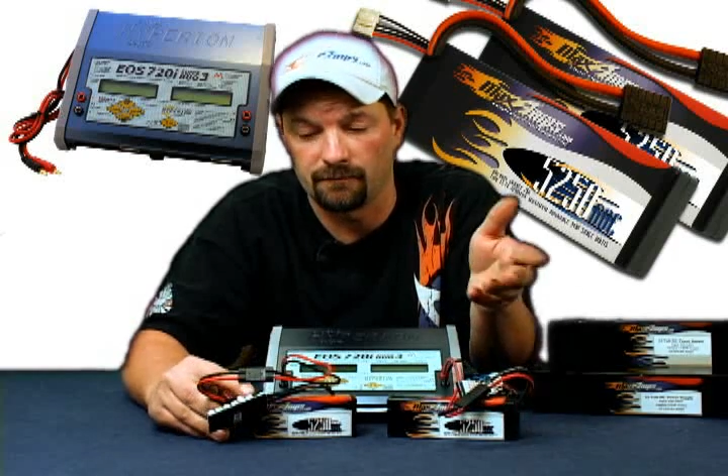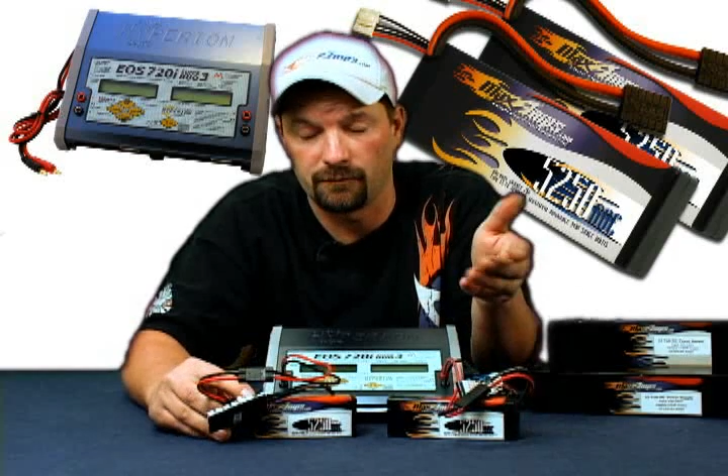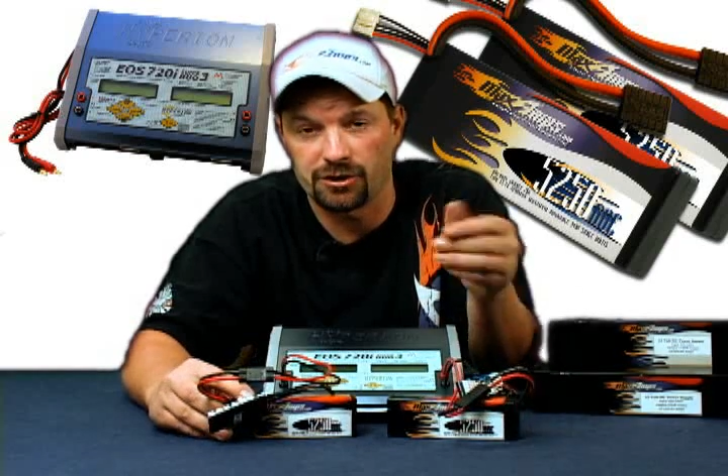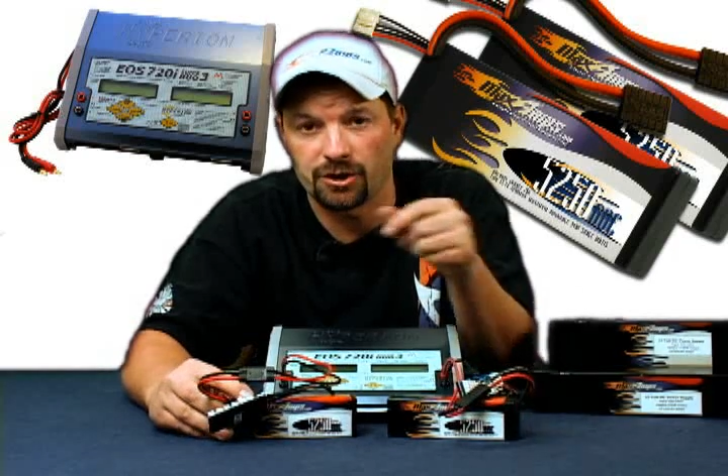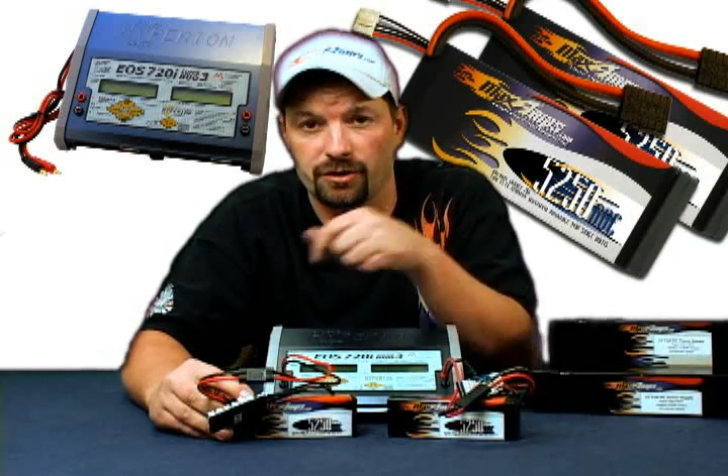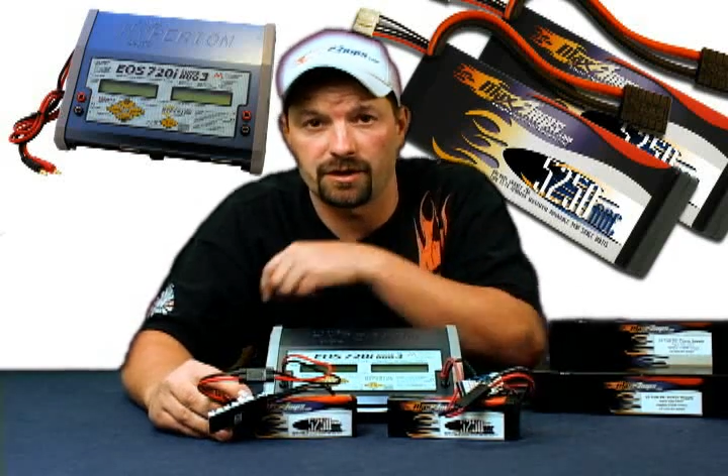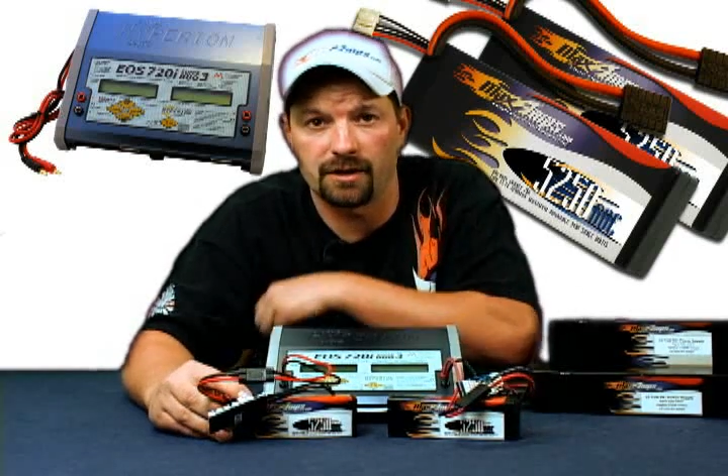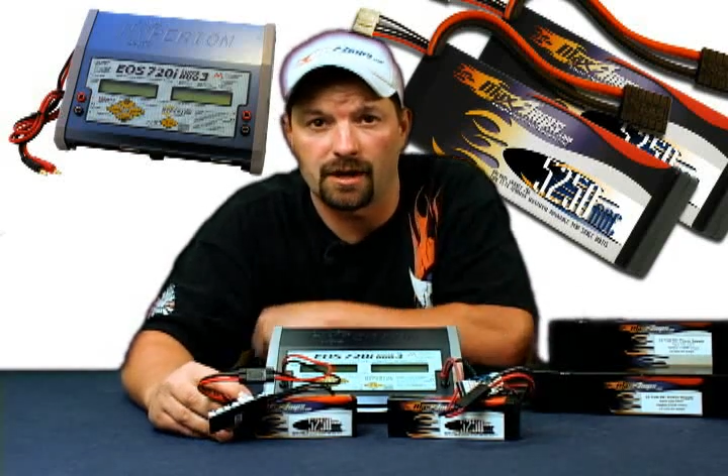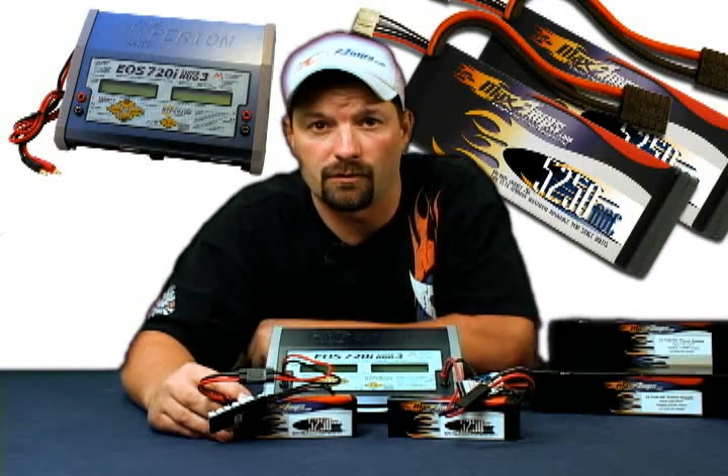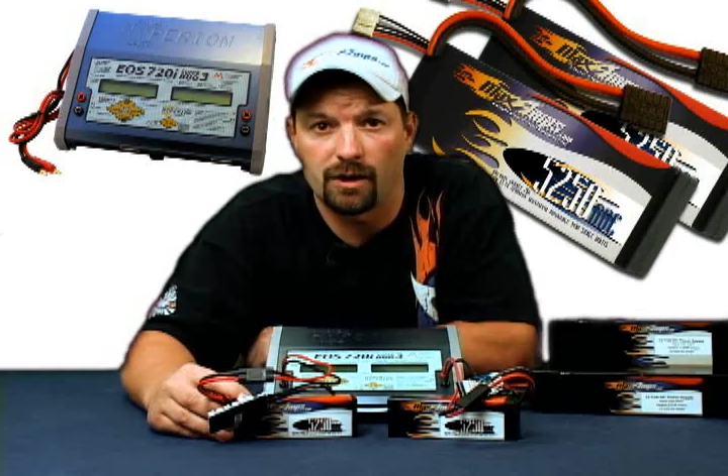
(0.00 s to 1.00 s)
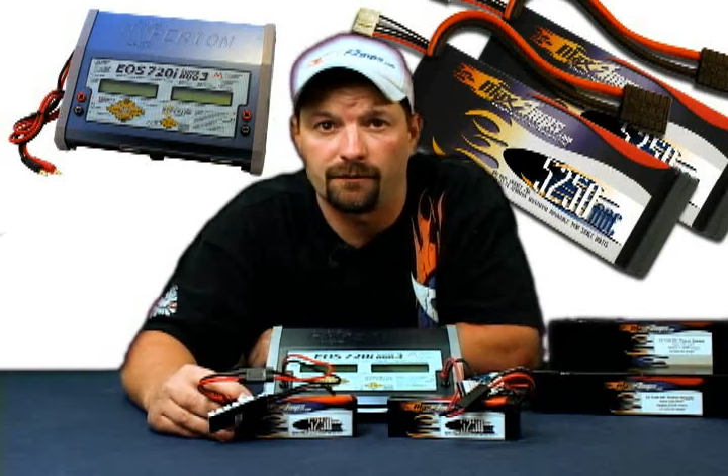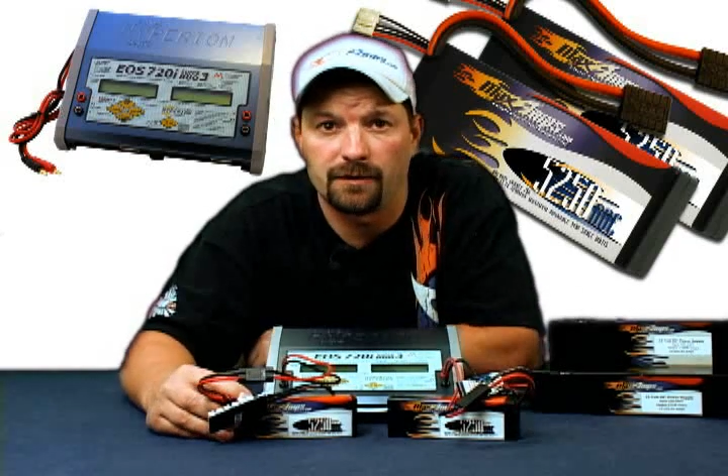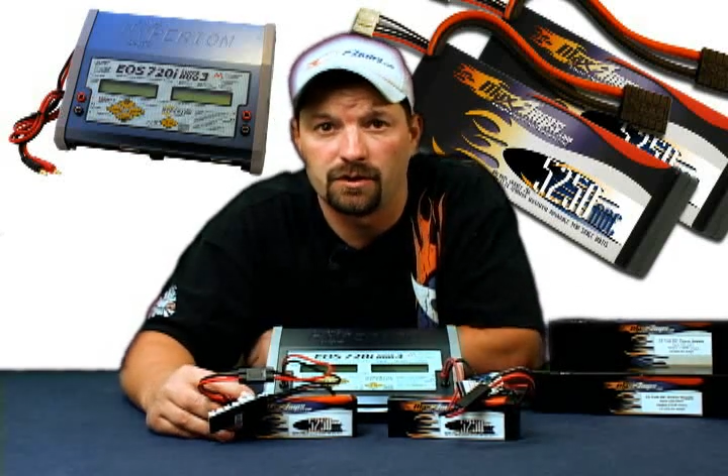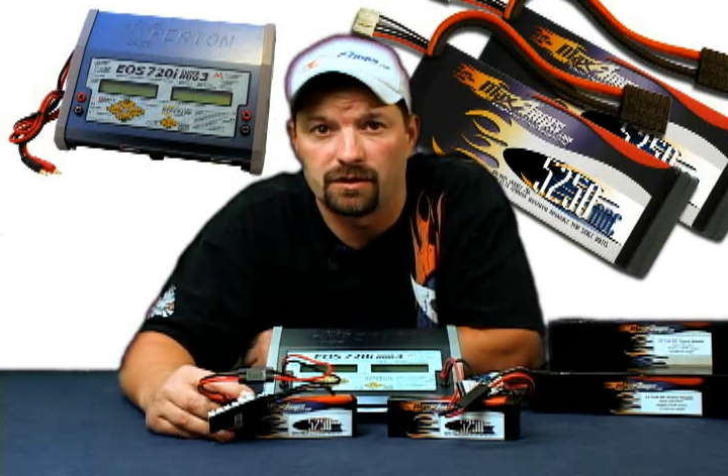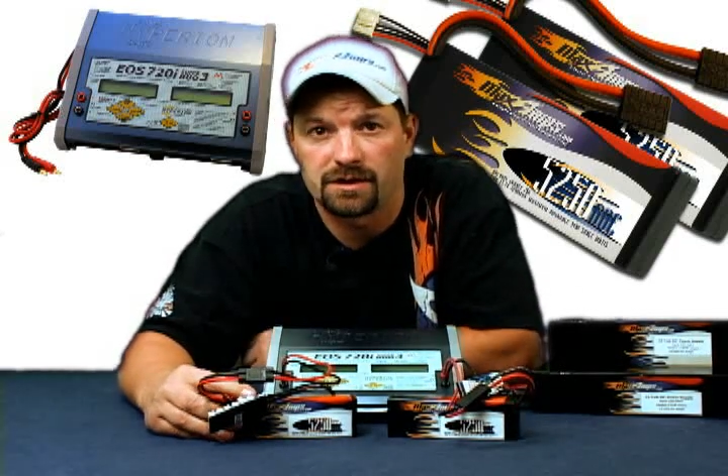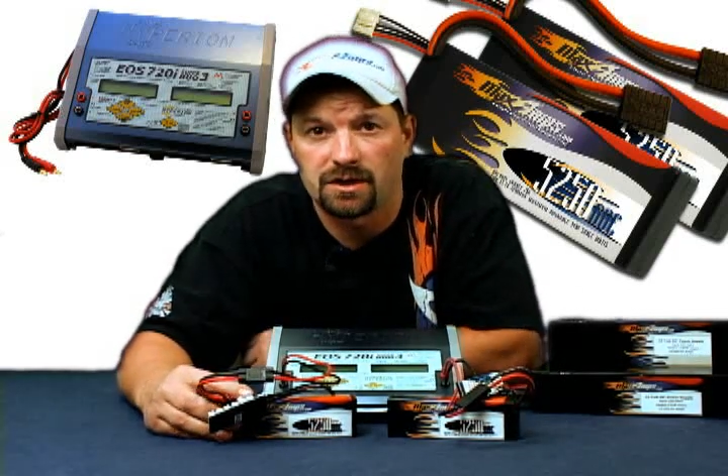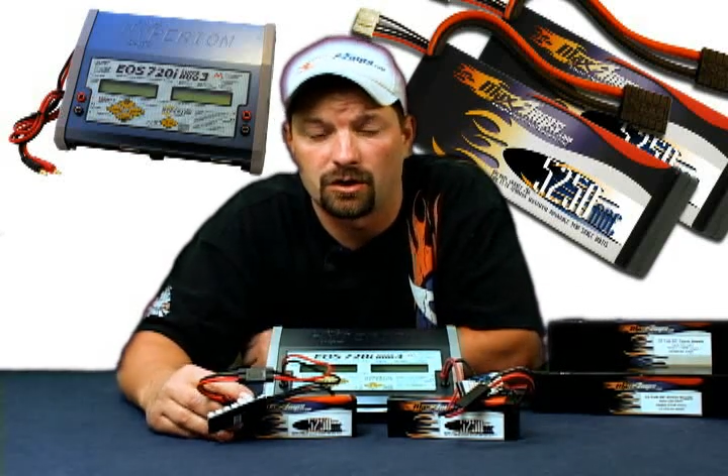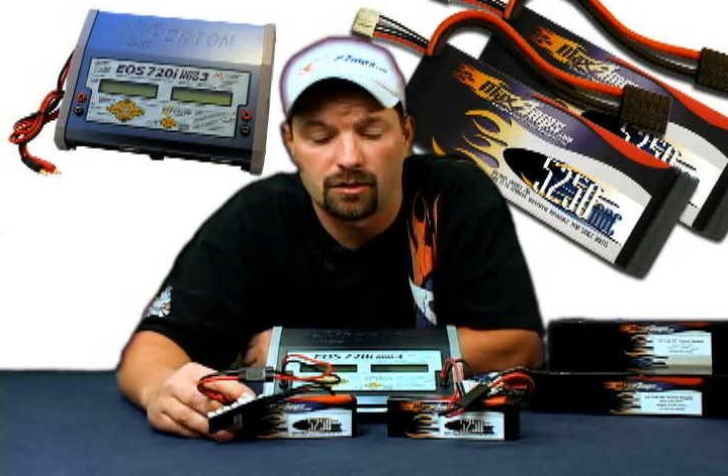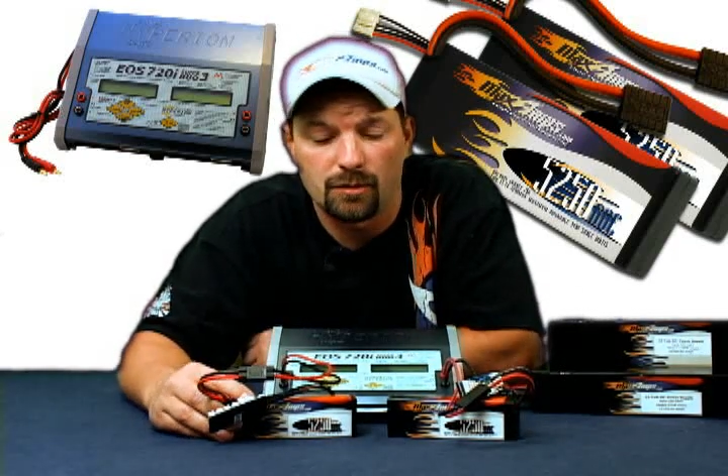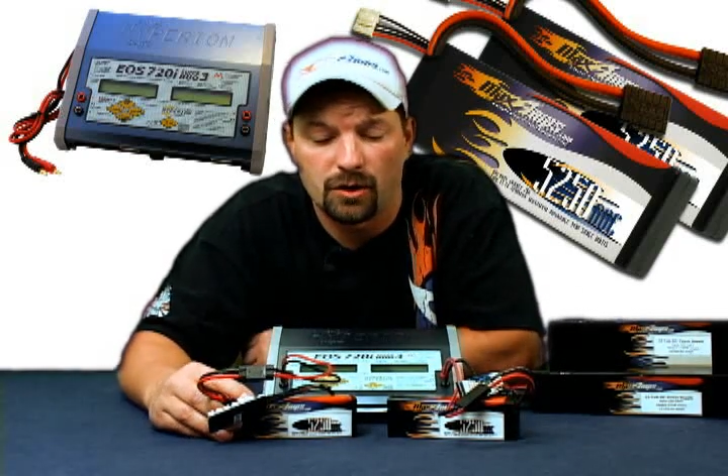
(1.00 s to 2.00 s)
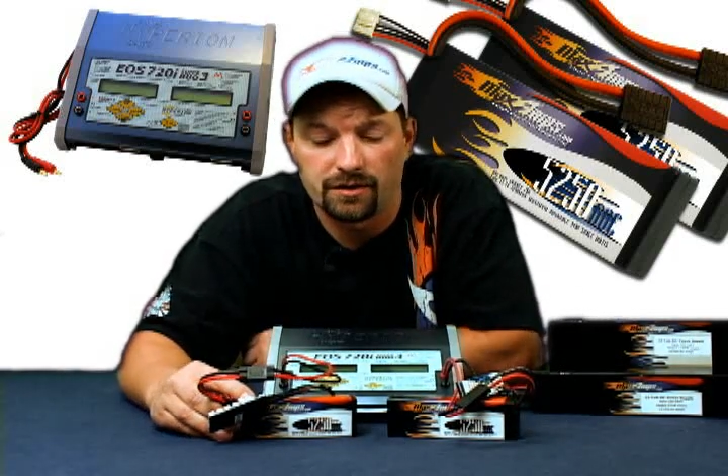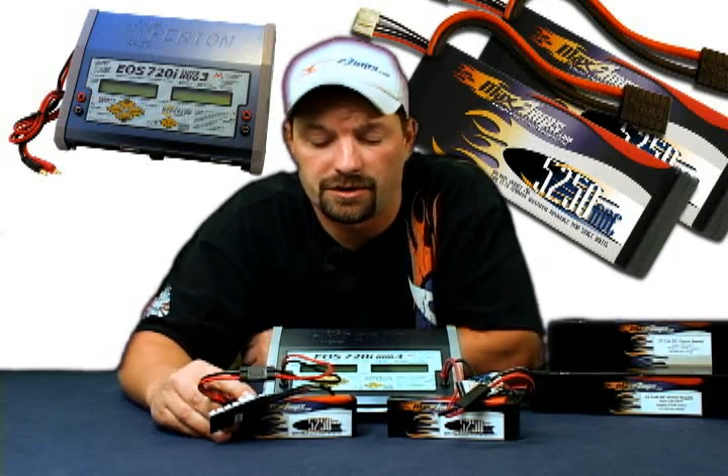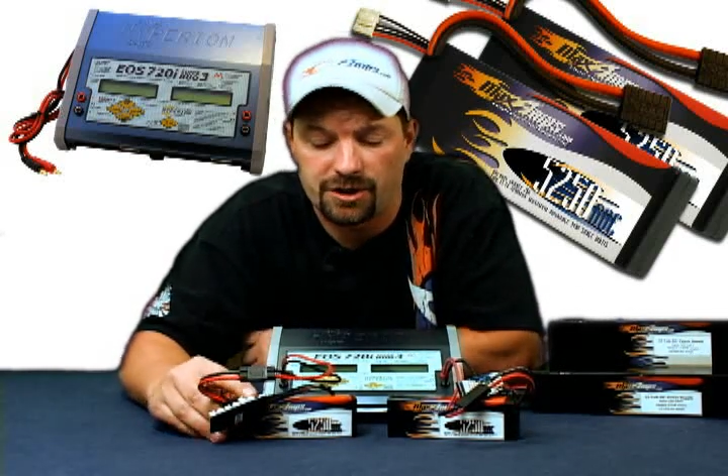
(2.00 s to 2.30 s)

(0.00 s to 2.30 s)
We showed you the other way if you do it in solo mode,